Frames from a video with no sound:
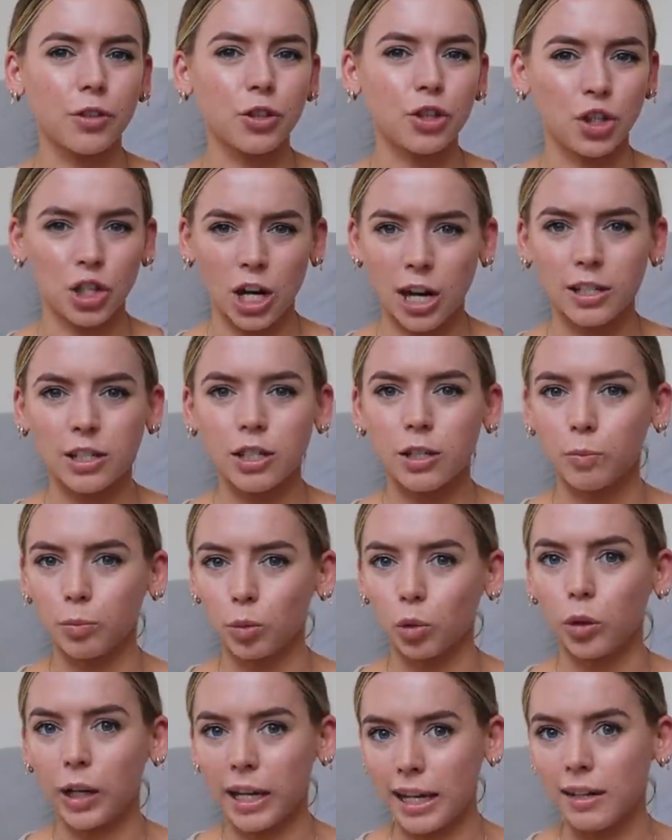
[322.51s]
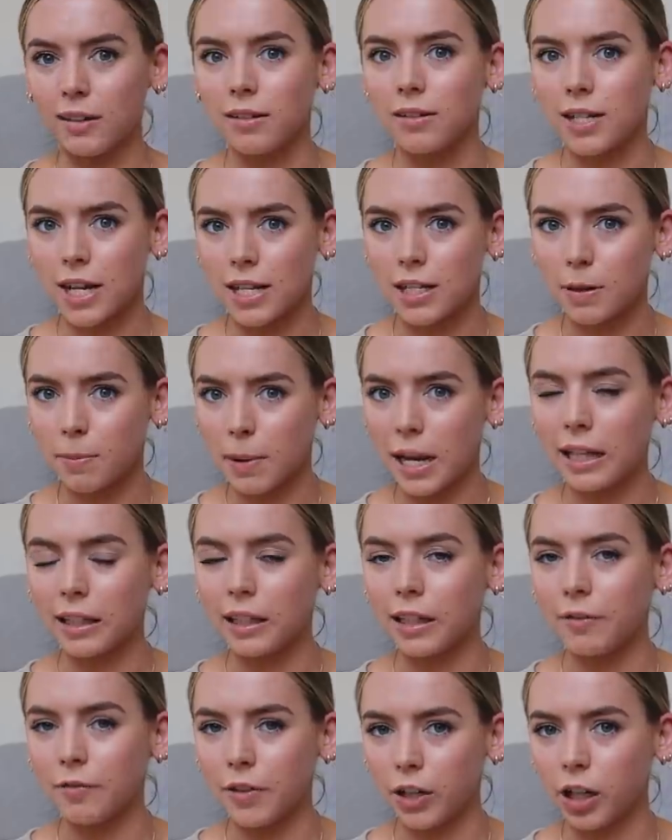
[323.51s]
just brought in Tessa
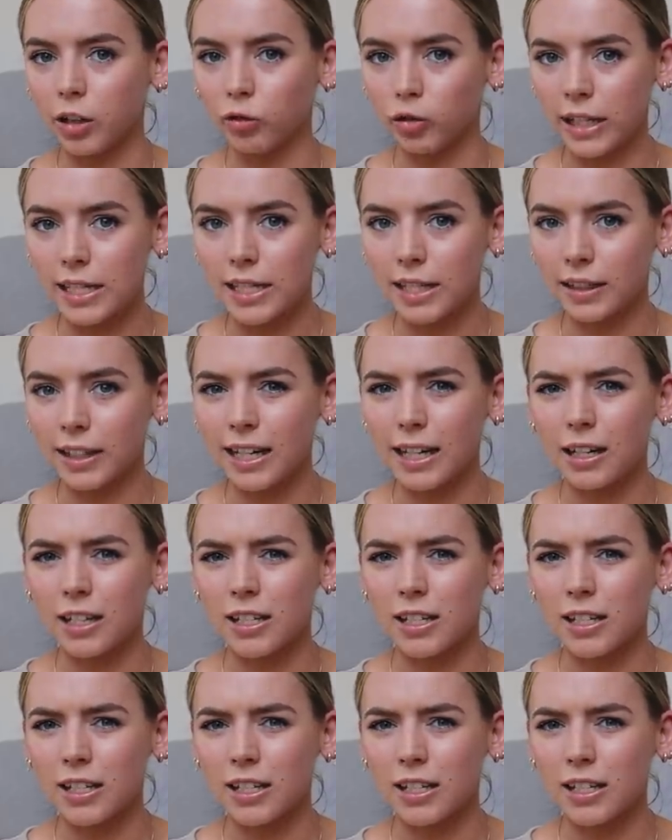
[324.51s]
Bailey very recently